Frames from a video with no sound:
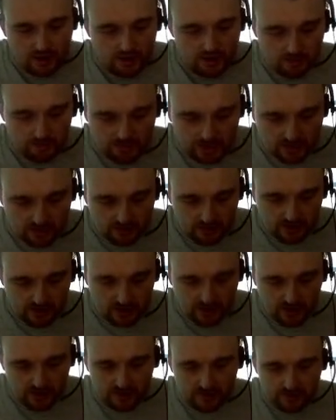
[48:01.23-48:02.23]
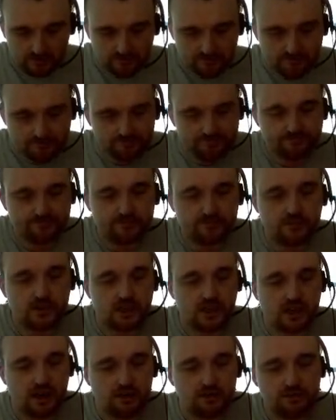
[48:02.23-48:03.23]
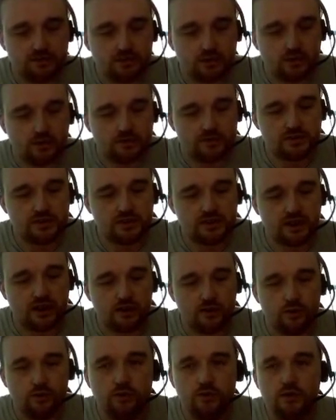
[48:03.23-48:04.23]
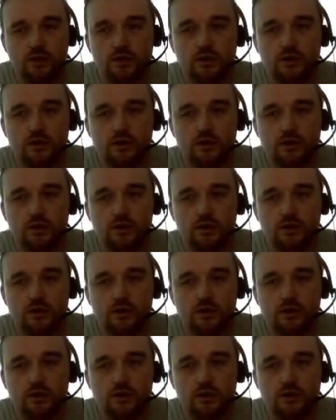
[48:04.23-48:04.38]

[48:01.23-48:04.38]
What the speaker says: And Maker king, the gift of skill.